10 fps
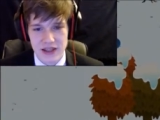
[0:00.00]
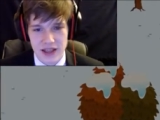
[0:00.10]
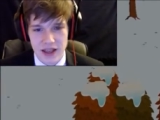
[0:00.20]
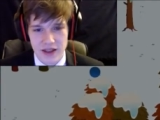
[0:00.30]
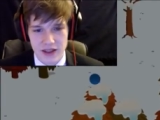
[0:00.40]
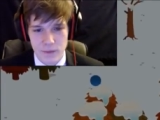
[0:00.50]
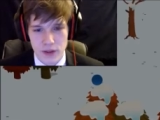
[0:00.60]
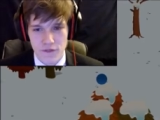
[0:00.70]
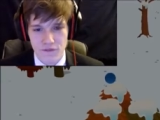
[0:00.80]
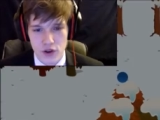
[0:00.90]
Get, give me
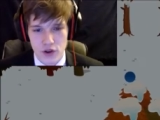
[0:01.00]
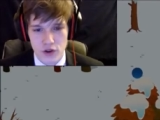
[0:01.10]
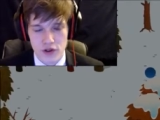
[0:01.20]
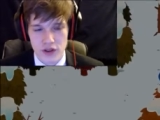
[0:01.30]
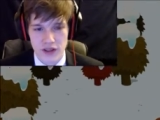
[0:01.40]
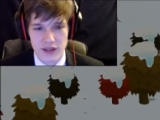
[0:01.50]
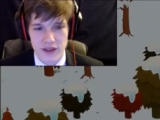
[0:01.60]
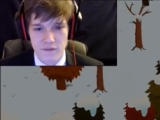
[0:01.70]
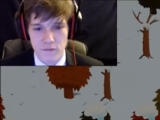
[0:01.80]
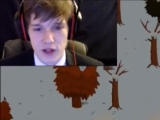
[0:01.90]
the food.
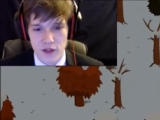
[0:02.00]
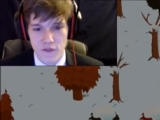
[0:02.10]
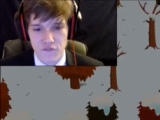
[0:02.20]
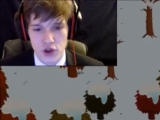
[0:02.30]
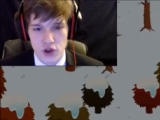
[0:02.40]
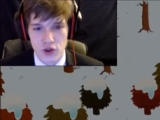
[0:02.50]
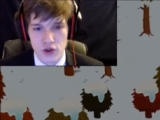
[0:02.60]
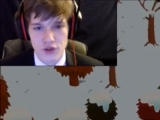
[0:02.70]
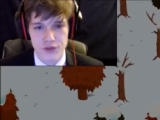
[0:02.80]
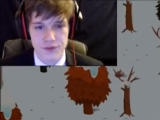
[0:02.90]
Give me the food.